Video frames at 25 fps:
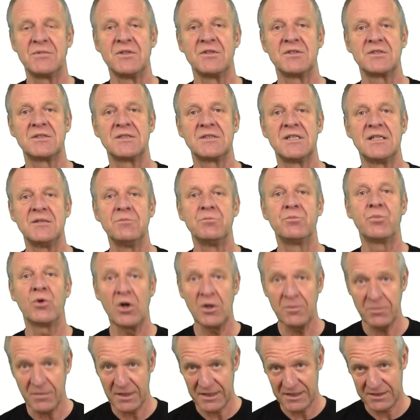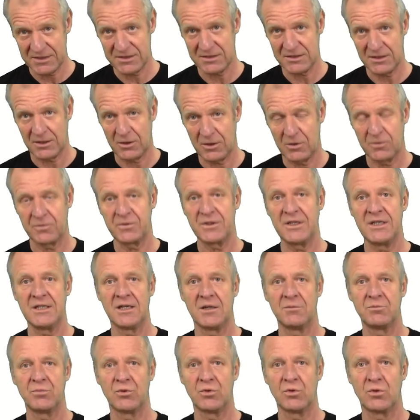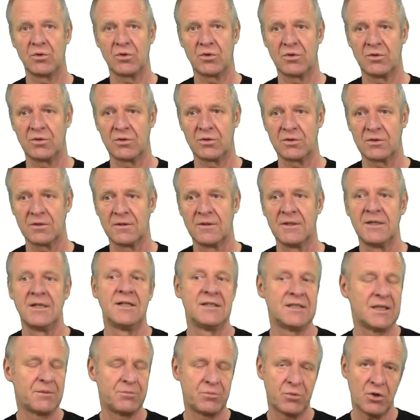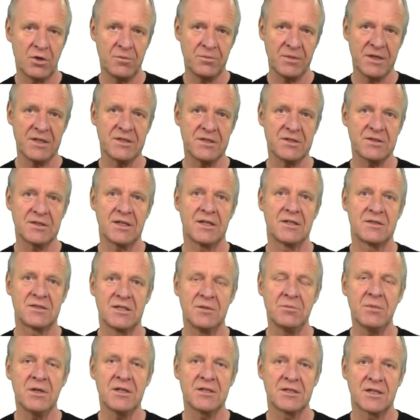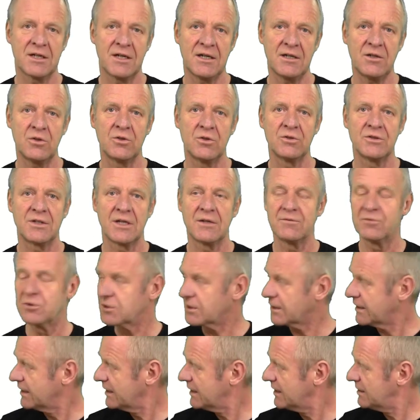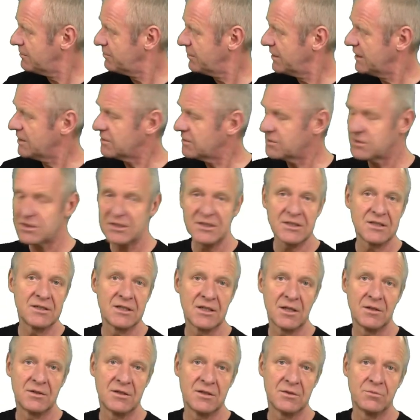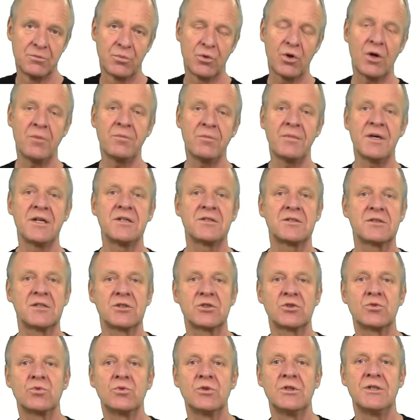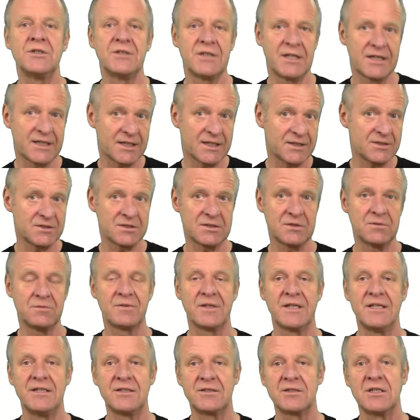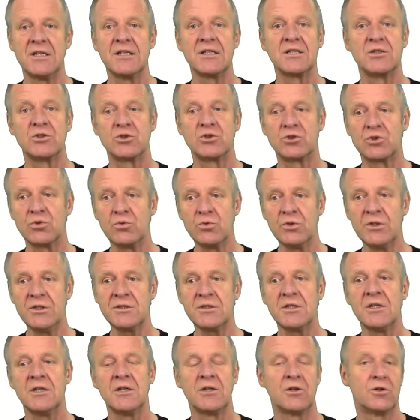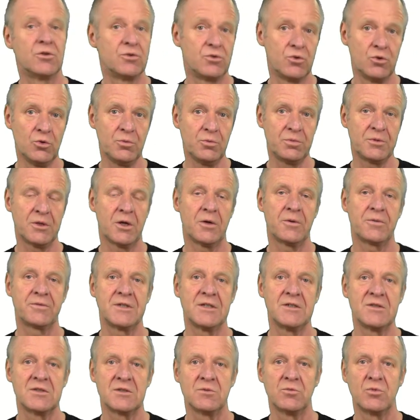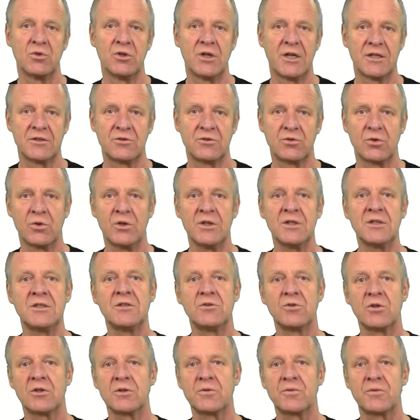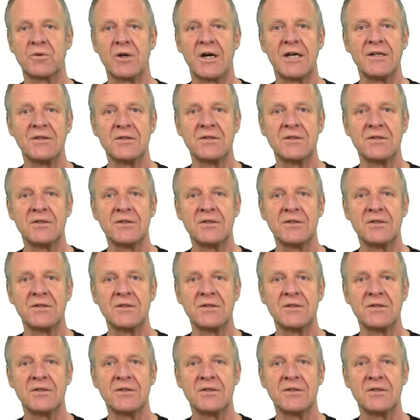For this purpose, to assess the situation and to react, there is a tool pusher and a driller on every rig. These two experts are always ready to react and are regularly trained in the drilling schools around the world.